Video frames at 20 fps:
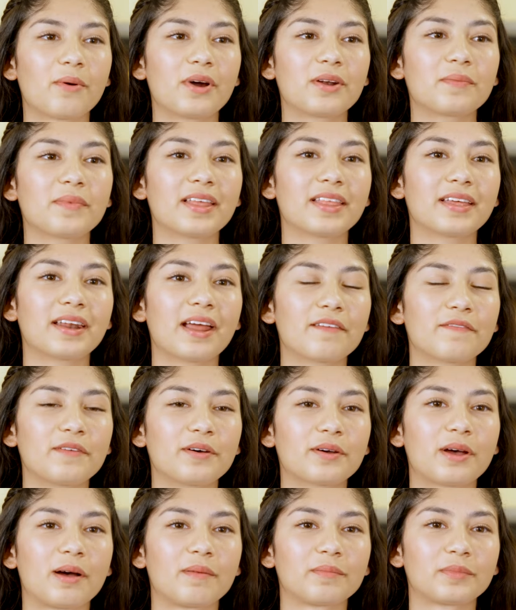One way that I
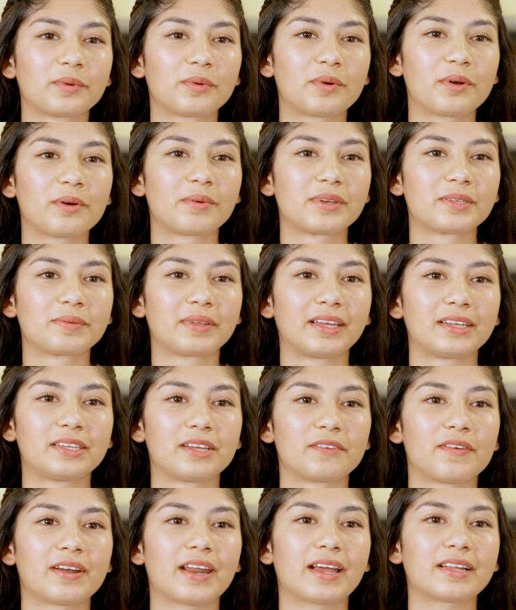felt comfortable was with the
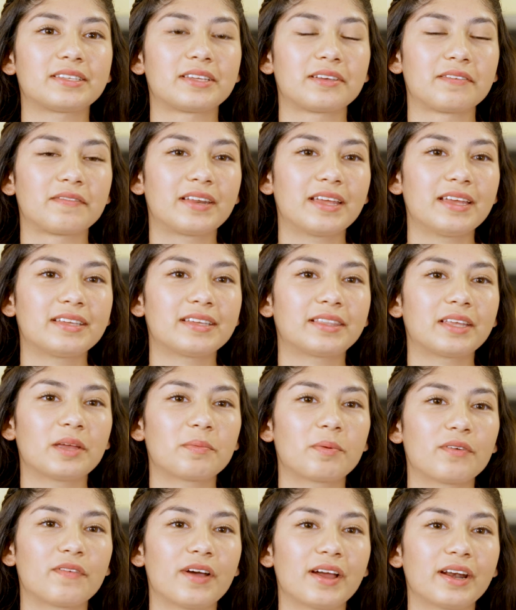different activities that they
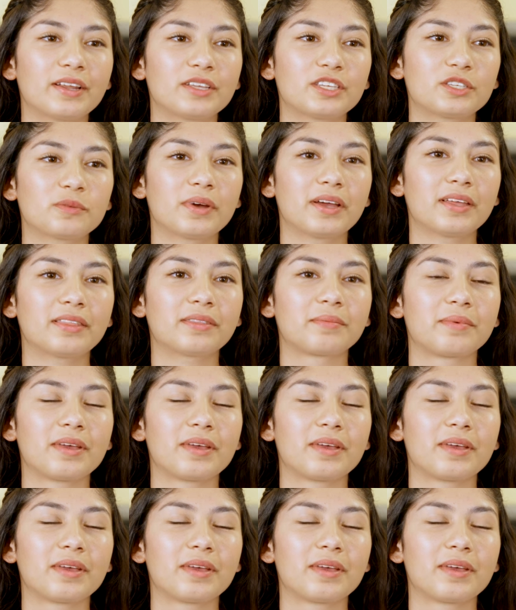provided us with.